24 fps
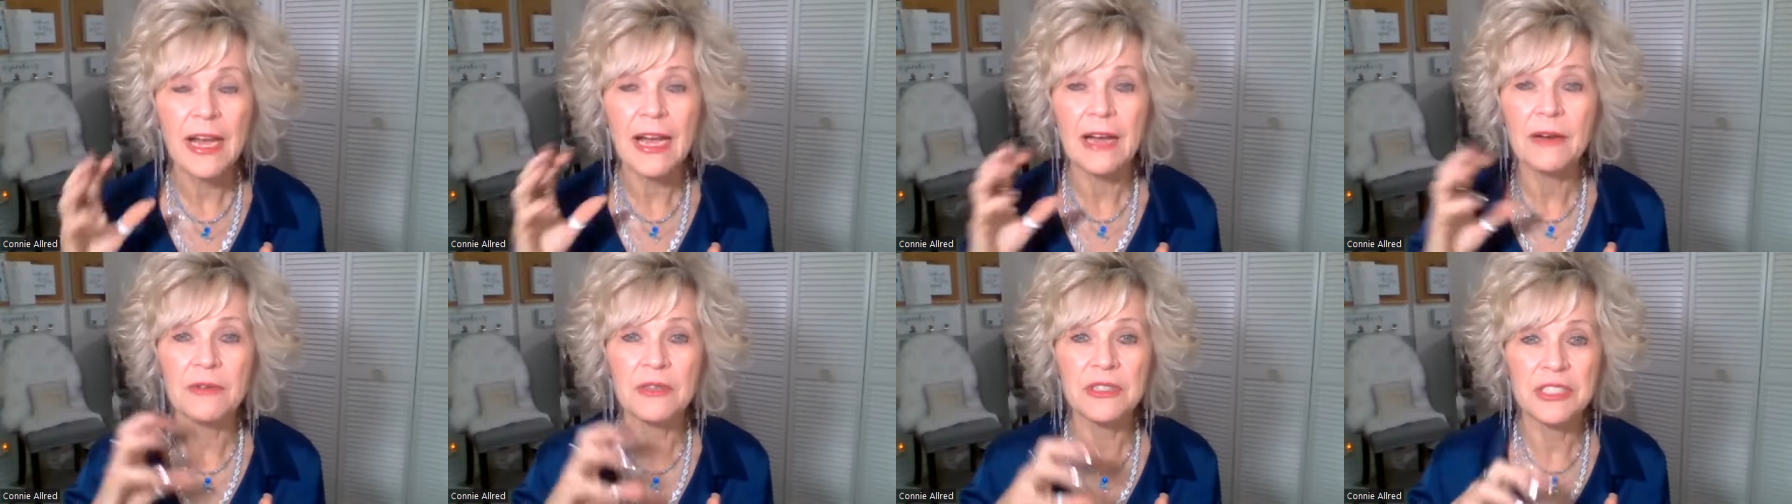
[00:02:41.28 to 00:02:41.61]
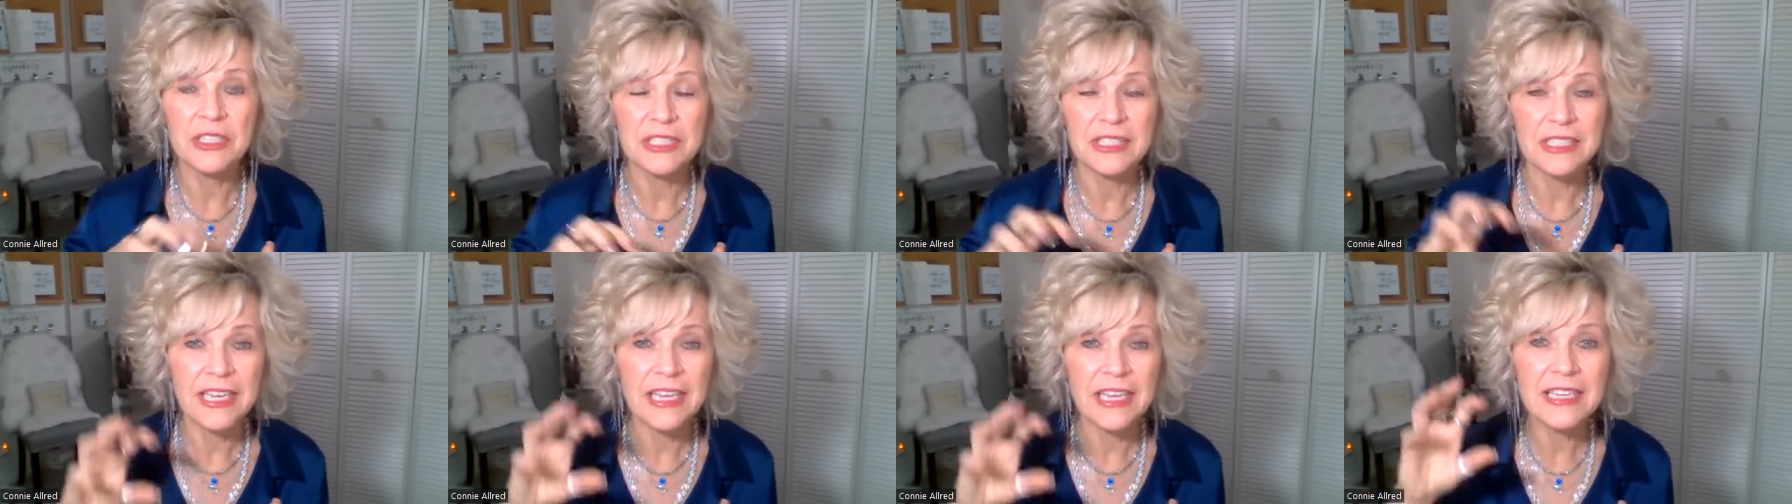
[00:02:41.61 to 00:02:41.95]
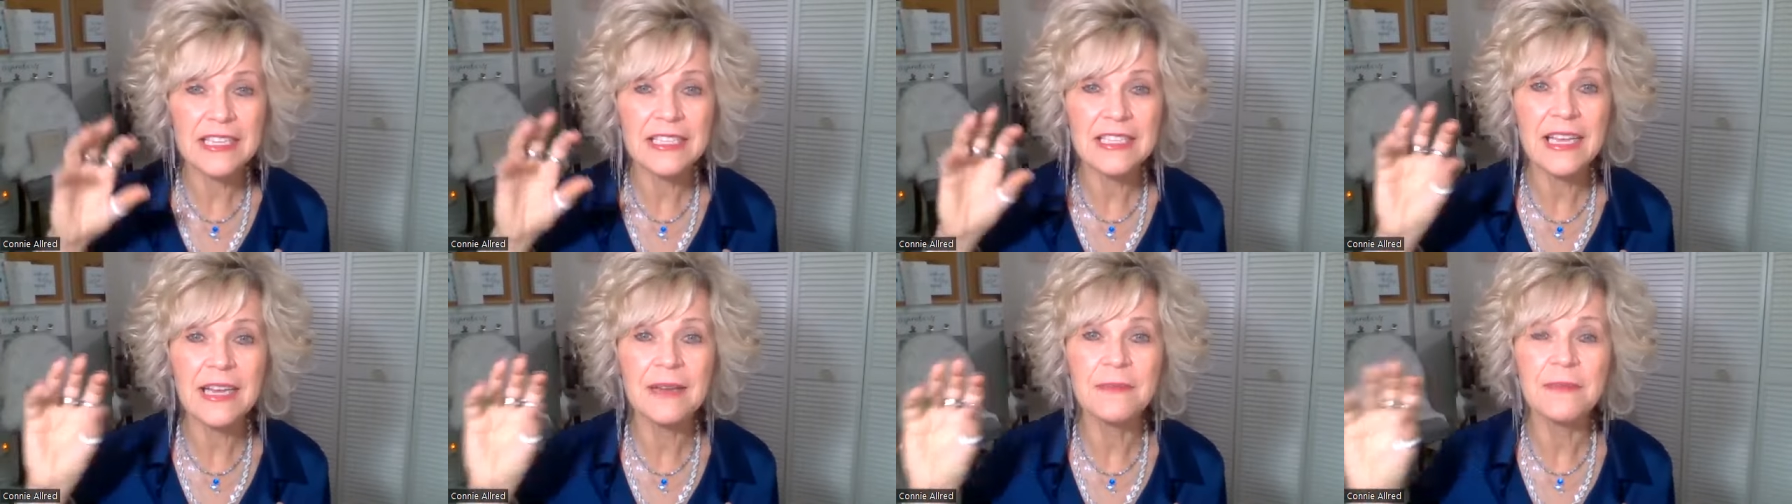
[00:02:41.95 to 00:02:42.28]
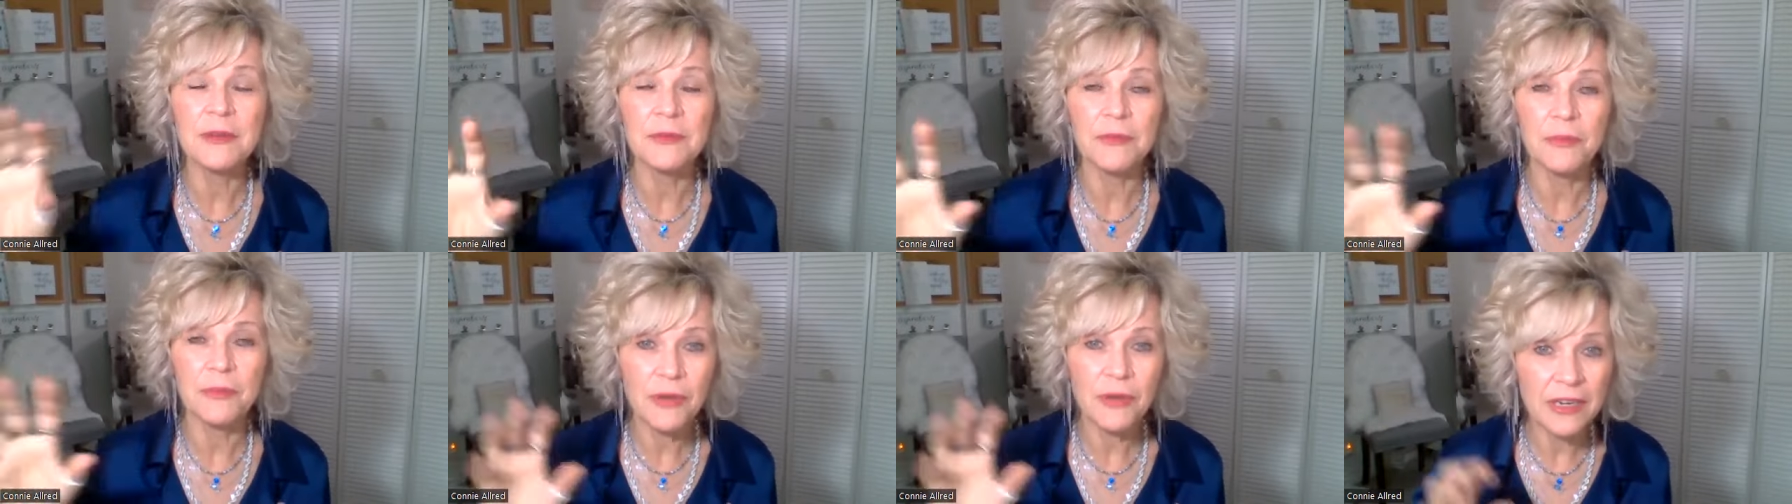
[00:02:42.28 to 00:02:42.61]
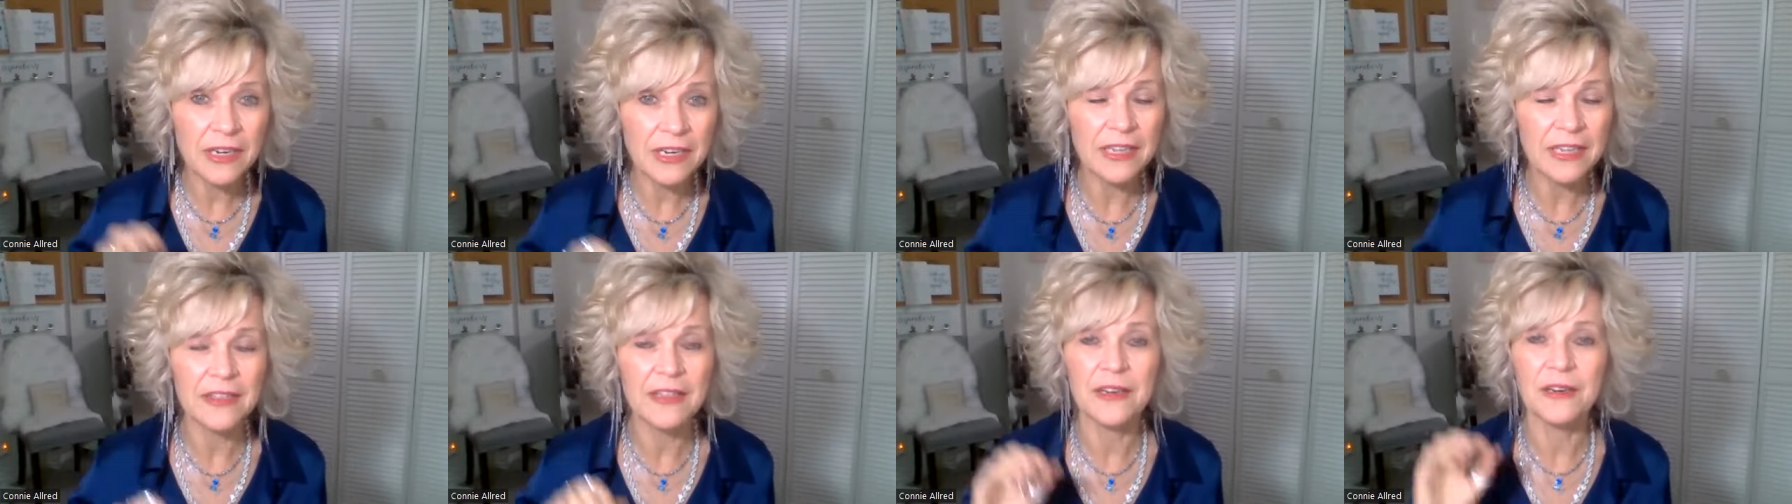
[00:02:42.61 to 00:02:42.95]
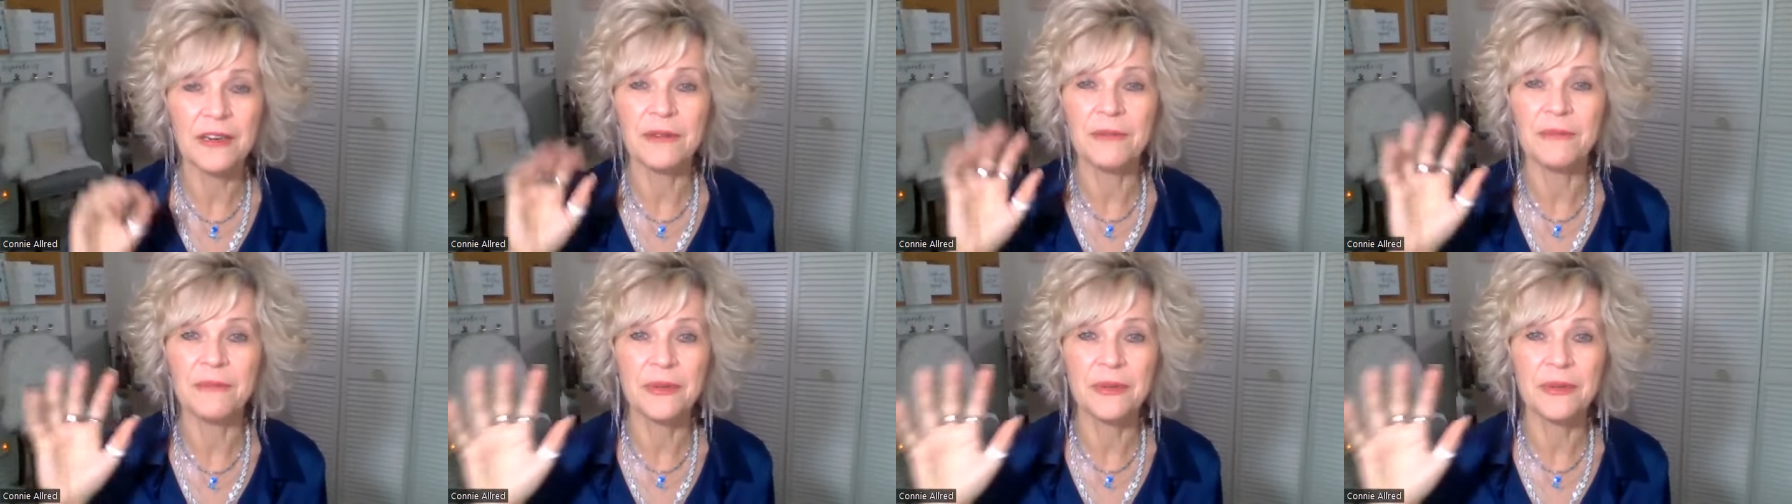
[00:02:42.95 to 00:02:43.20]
I would just take some and put it in there